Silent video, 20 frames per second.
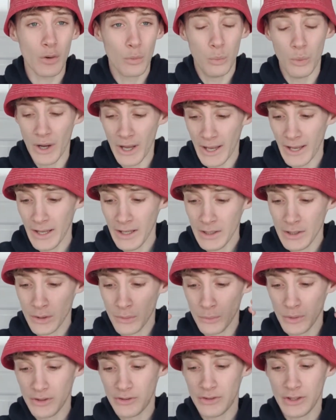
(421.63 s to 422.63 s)
where
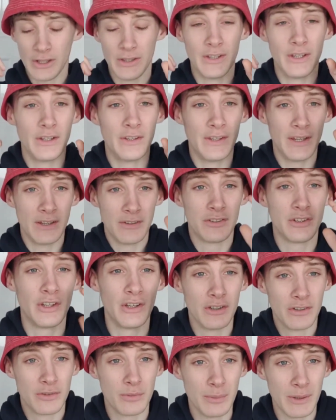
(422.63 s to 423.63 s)
we see that there's
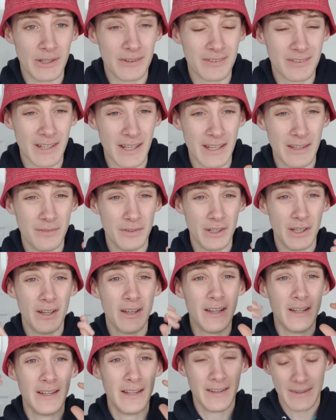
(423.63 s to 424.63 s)
going to be a
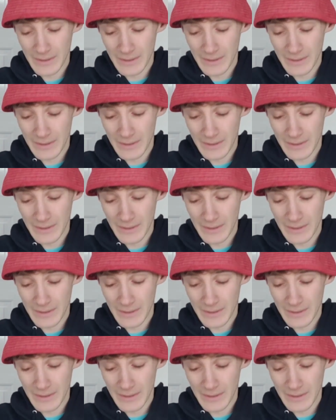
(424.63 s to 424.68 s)
saviour,